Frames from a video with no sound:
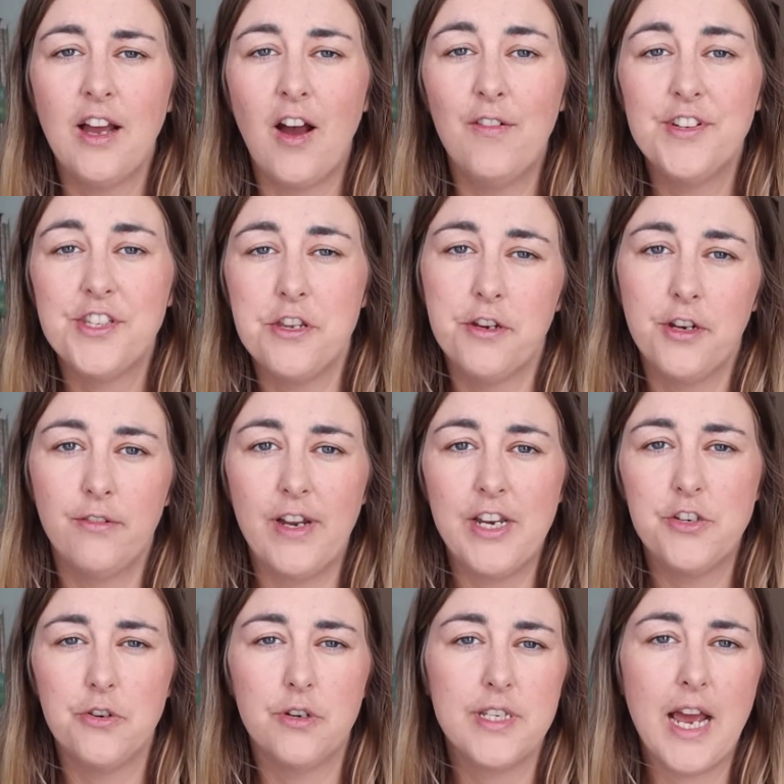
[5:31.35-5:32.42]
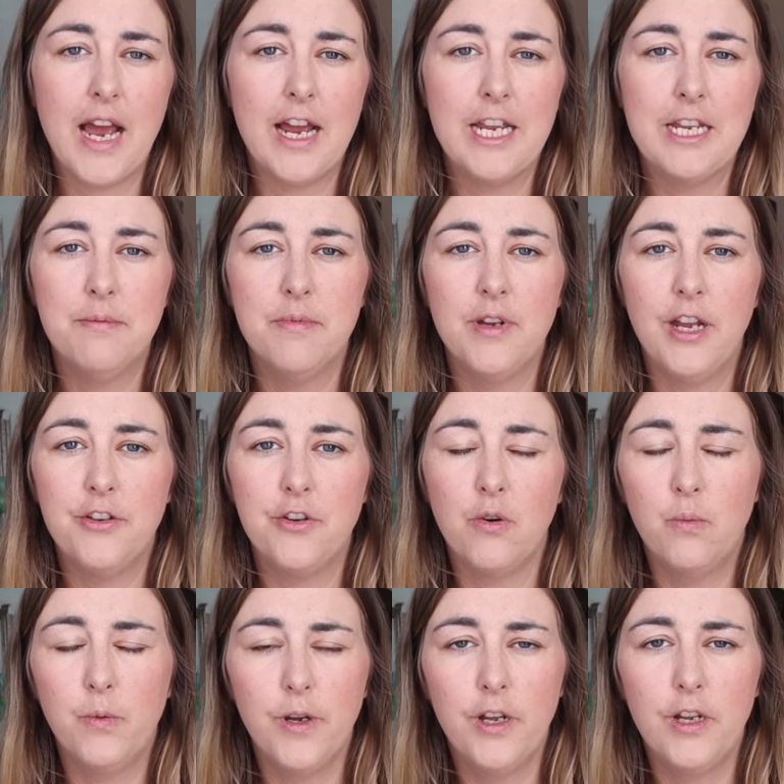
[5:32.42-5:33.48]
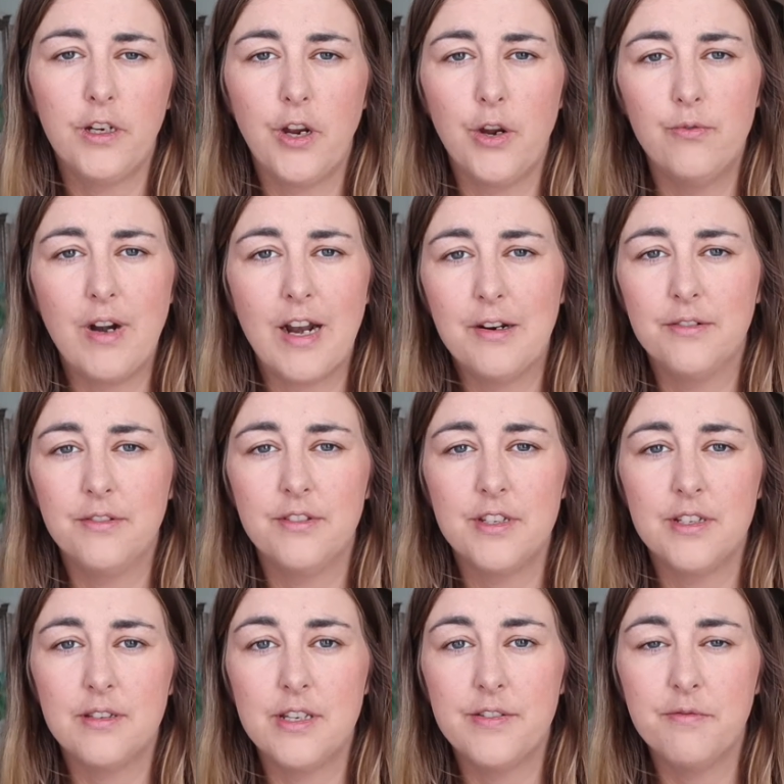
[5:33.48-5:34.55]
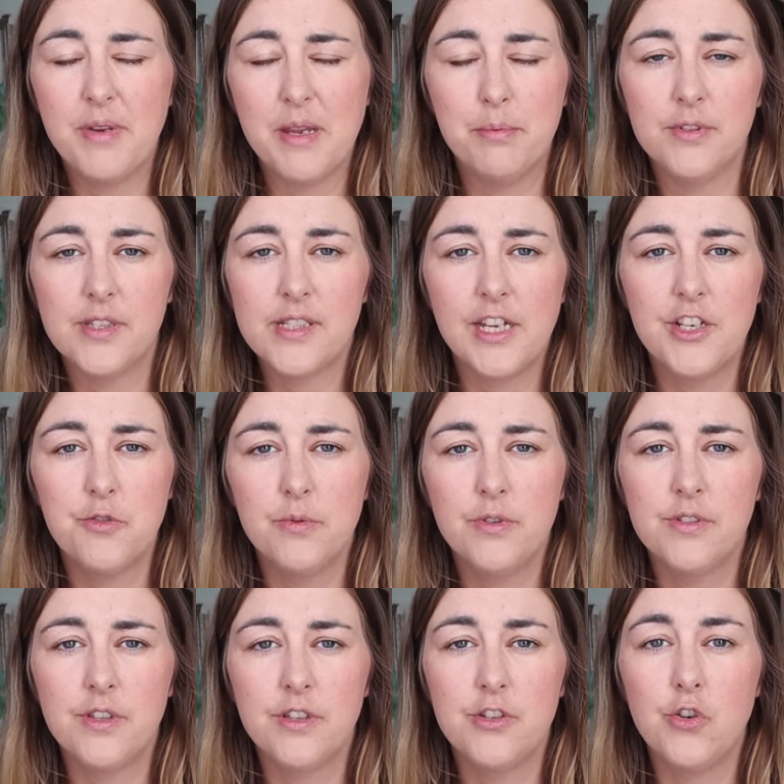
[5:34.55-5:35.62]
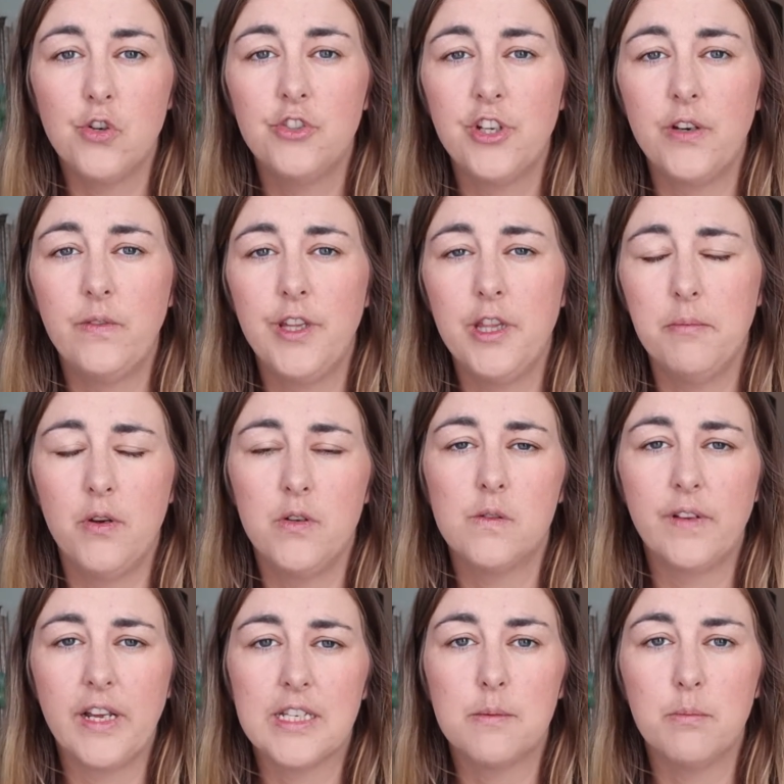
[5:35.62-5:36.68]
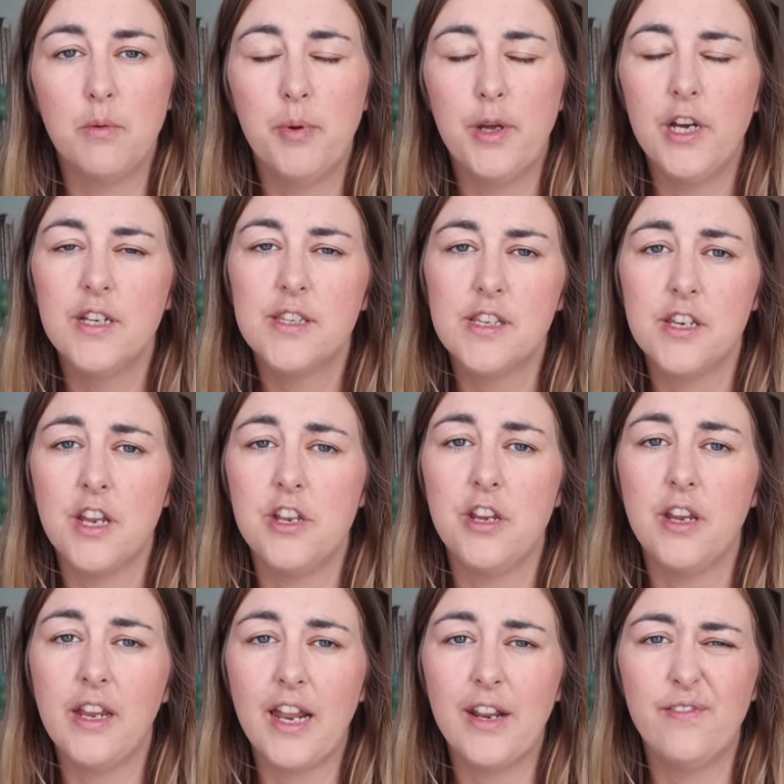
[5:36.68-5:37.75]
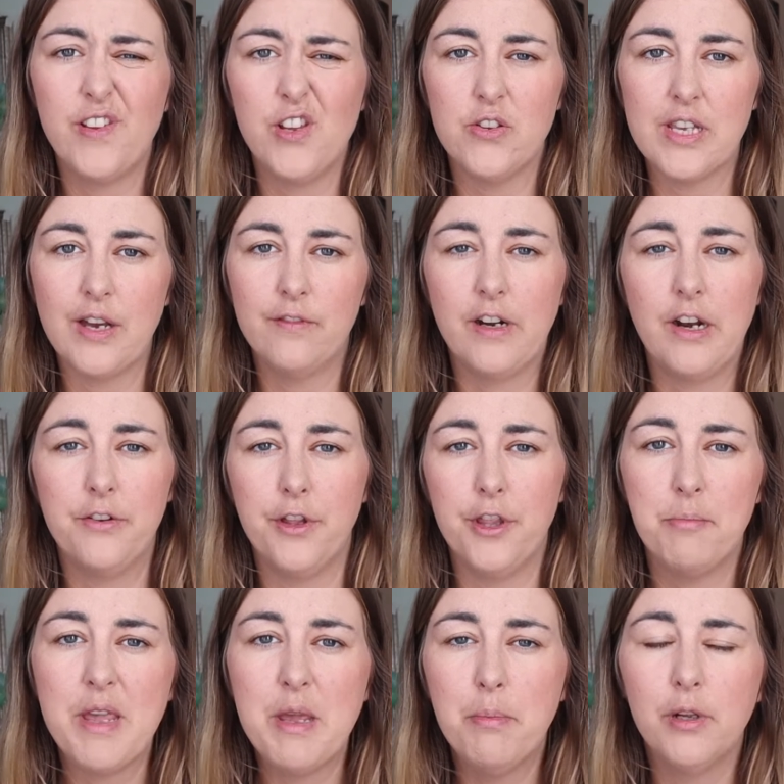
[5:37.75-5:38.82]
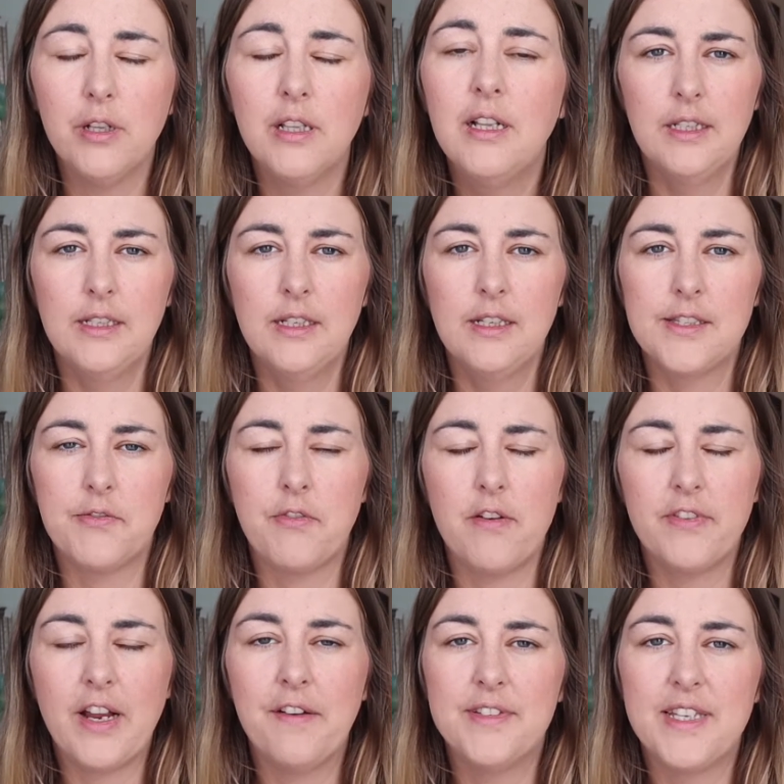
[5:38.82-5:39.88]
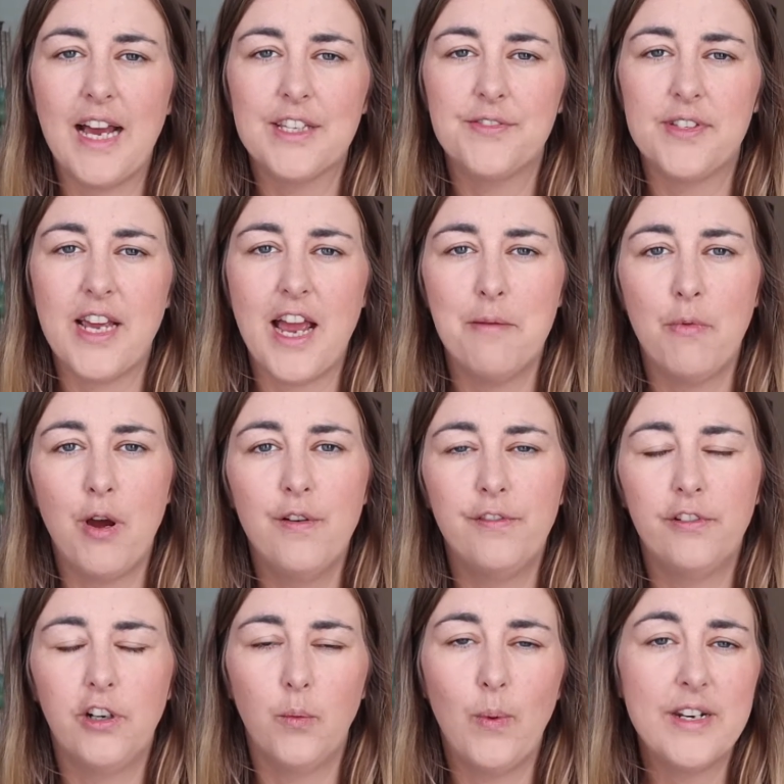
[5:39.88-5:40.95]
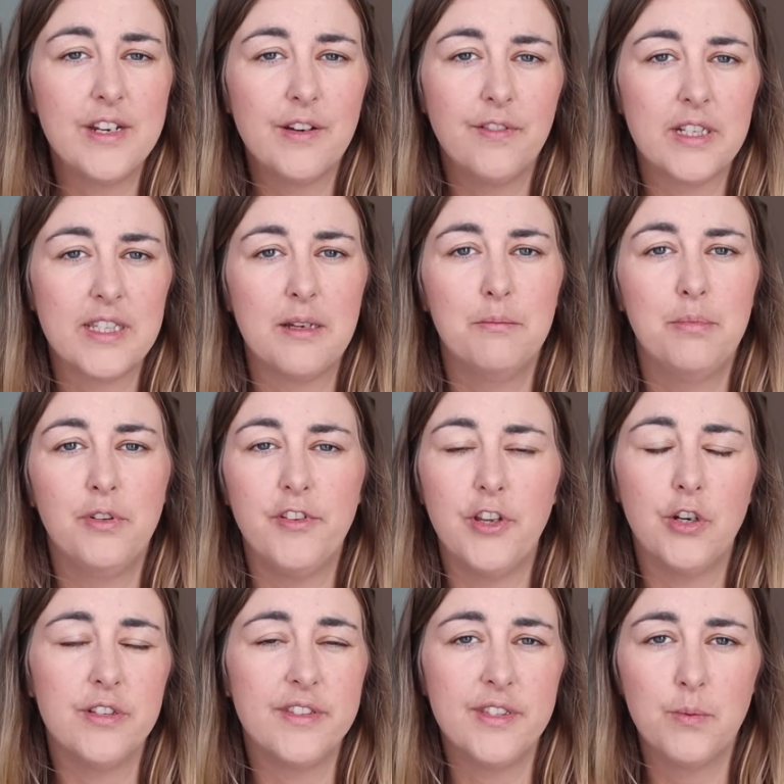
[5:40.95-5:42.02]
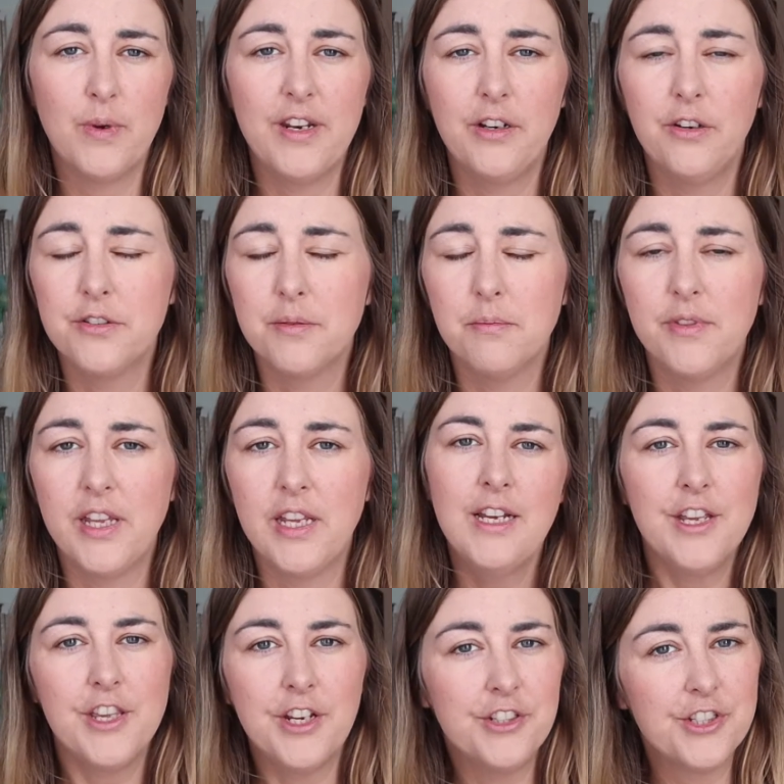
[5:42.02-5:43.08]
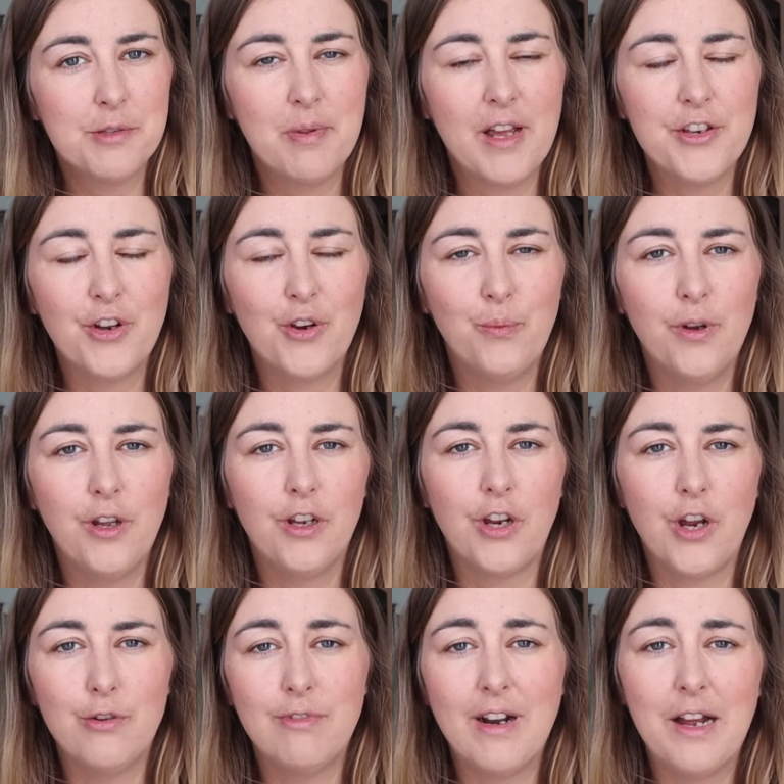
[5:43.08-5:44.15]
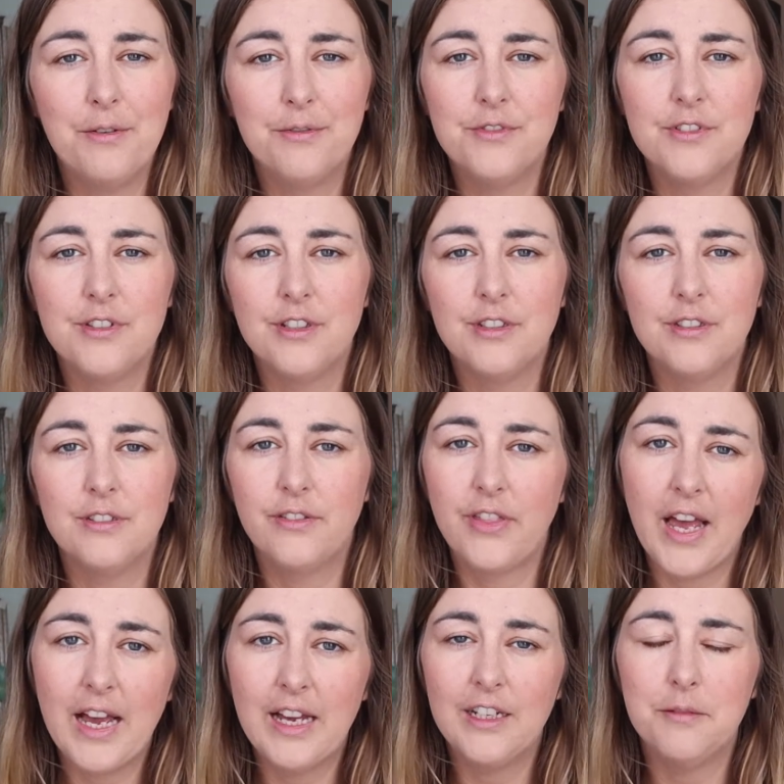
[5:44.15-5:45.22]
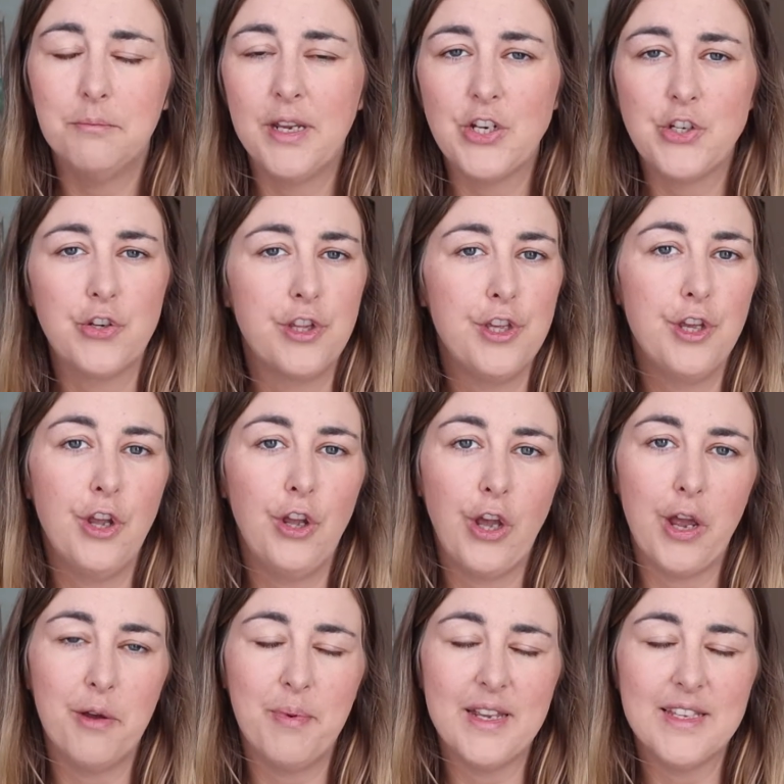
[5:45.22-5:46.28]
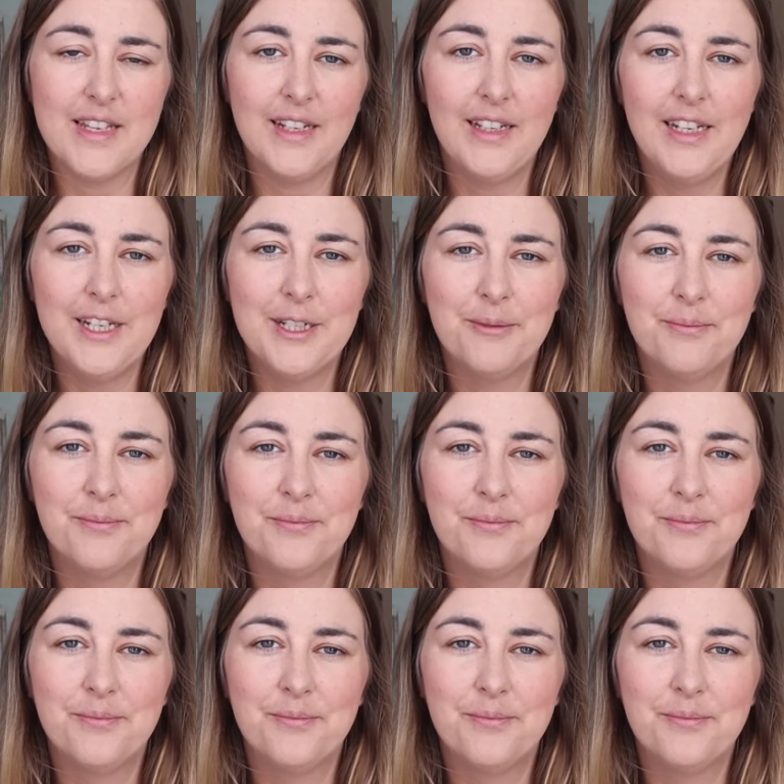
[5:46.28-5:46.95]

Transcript: Obviously, you can arrange your time and your work around different people's schedules. So you're generally the most flexible person and you can kind of fit yourself around other people. So rather than having to ask for time off for a wedding, for example, for your cousin's wedding or something, you can just plan your work around that and make sure that you can go, basically.